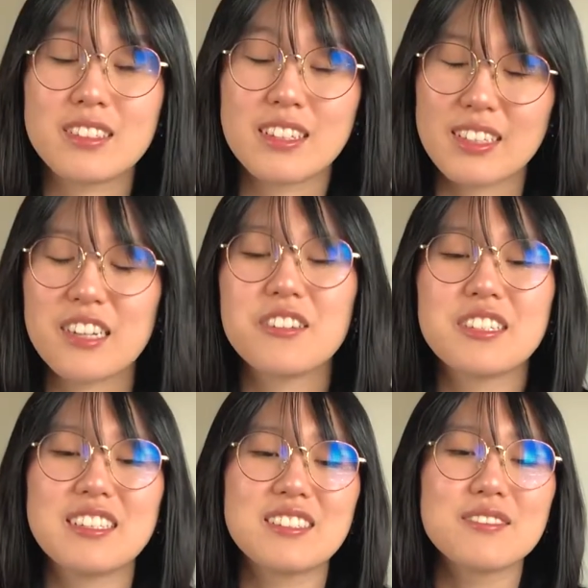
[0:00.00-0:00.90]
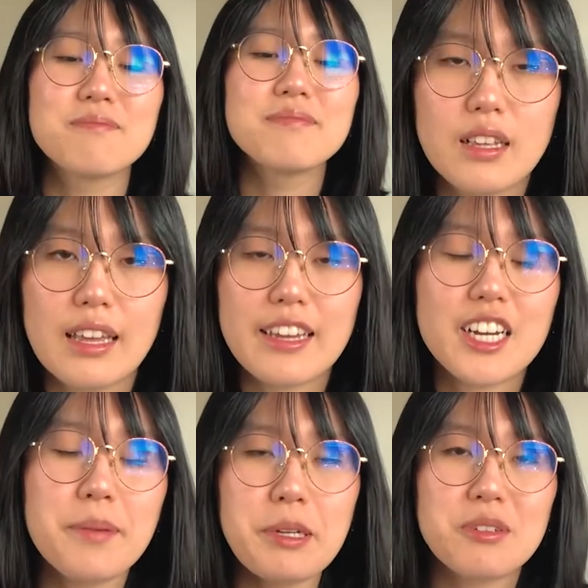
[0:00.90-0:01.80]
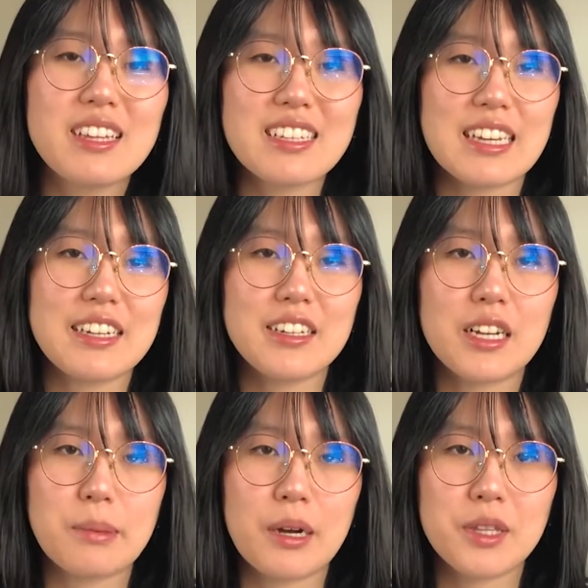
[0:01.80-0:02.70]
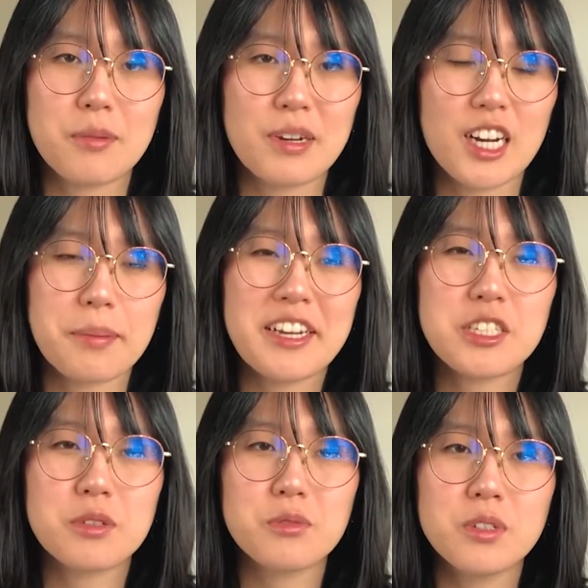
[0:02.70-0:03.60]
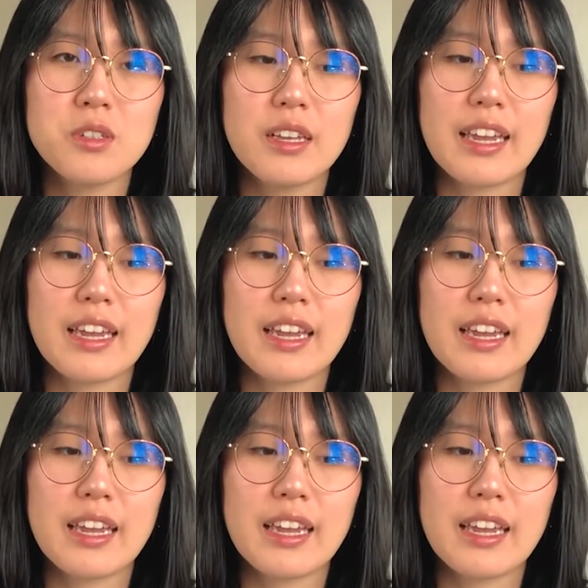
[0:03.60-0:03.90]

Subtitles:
the title says. It got me really excited about the product management role,